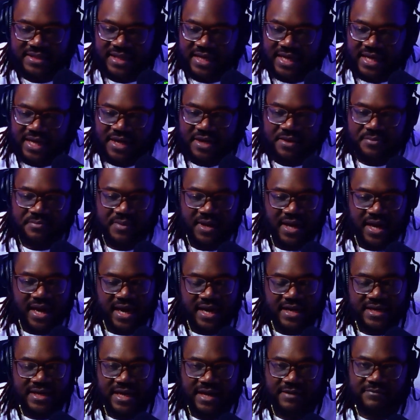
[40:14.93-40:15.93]
damn, man,
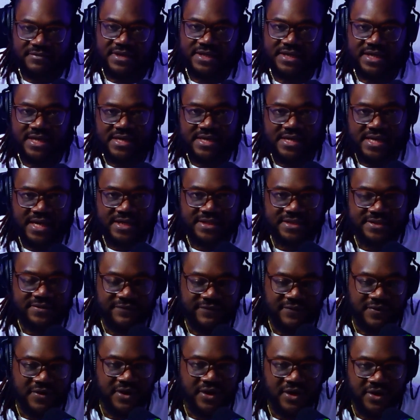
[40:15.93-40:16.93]
I ain't never did
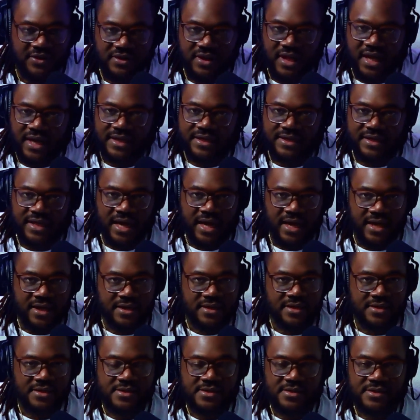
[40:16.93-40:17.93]
nothing for her like that.
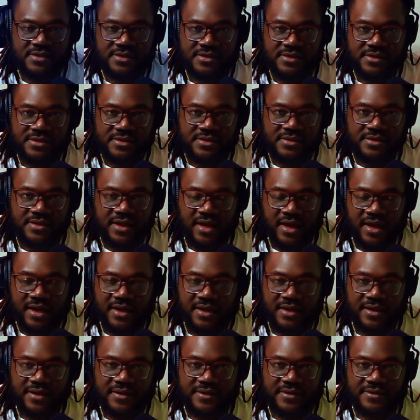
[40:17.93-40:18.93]

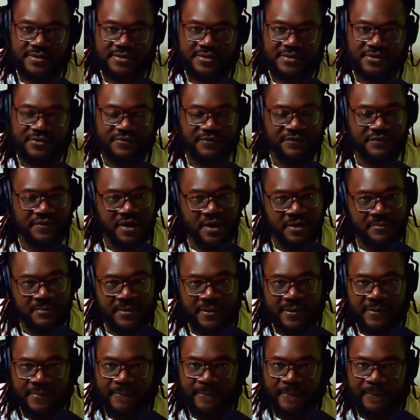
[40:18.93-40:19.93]
You feel
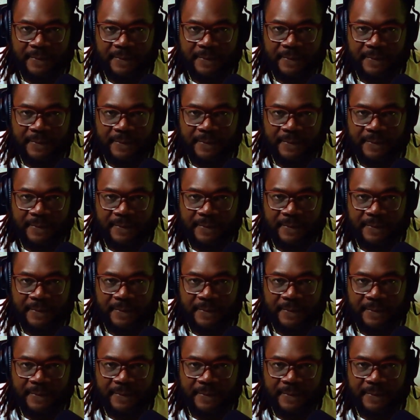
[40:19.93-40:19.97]
me?